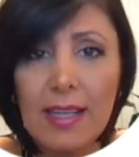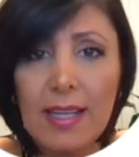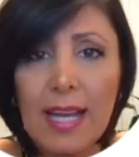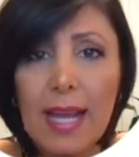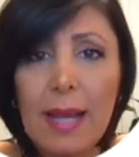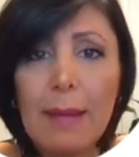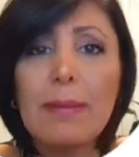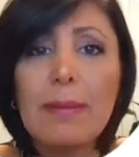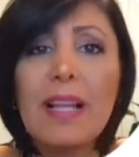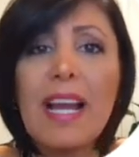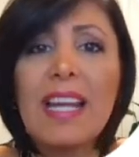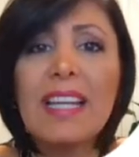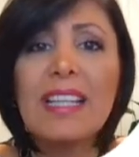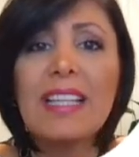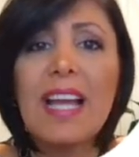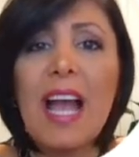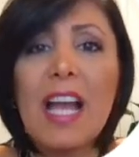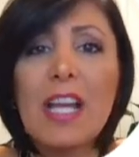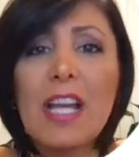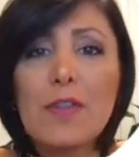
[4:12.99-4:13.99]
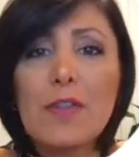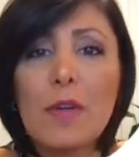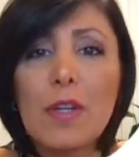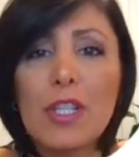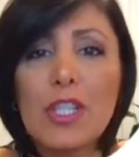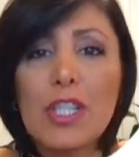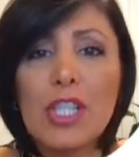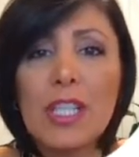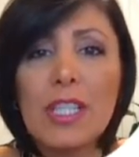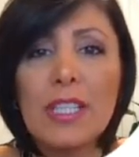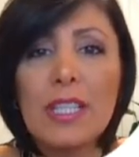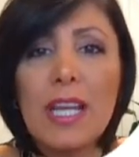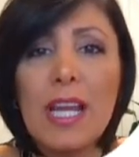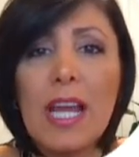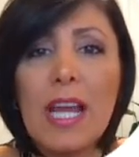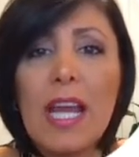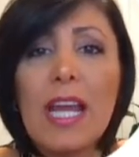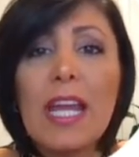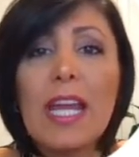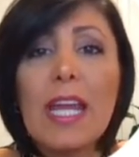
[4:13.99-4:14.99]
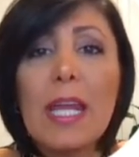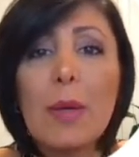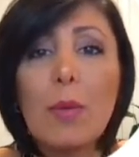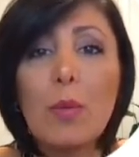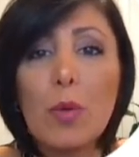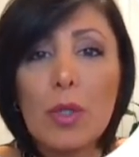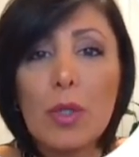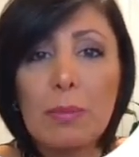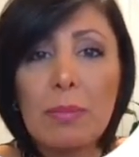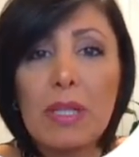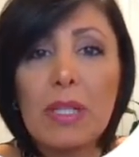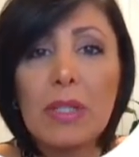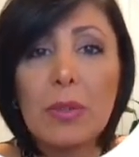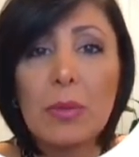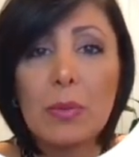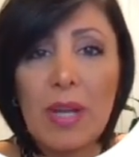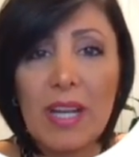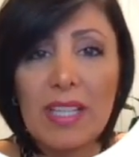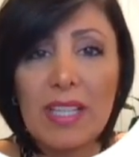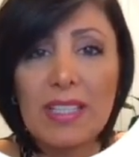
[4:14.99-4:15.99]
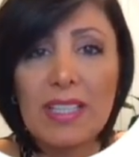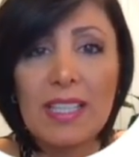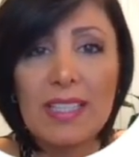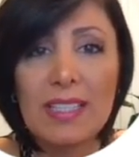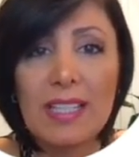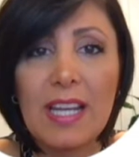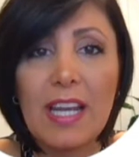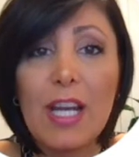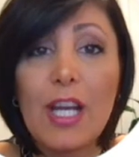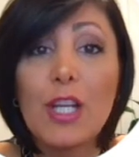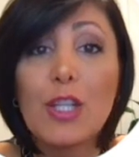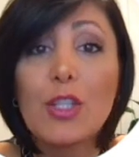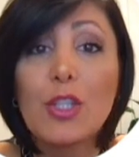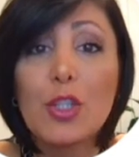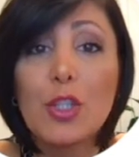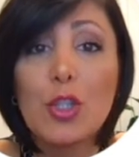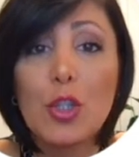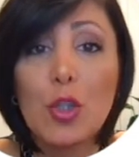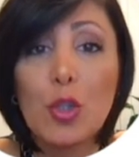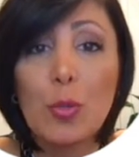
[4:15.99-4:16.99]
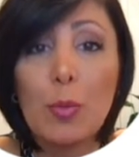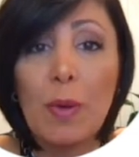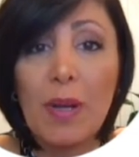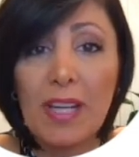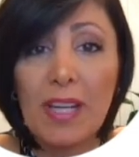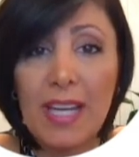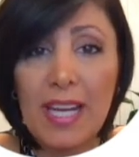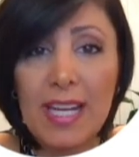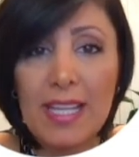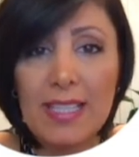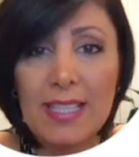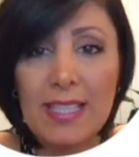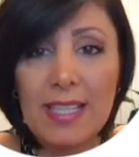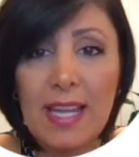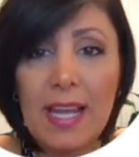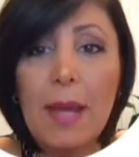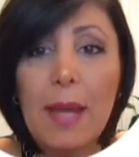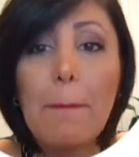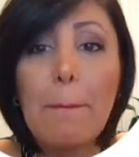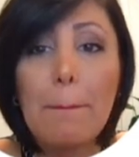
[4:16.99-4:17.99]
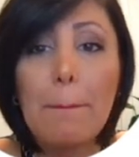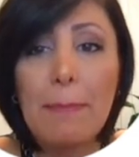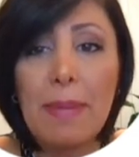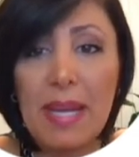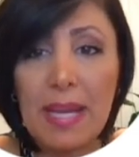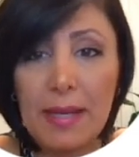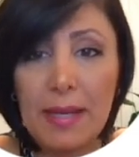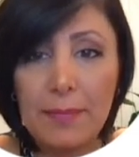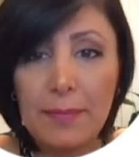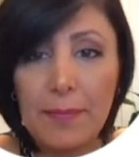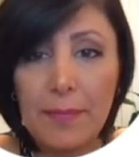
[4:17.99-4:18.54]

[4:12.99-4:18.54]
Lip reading: applying the hash function, it would be directed to bucket B.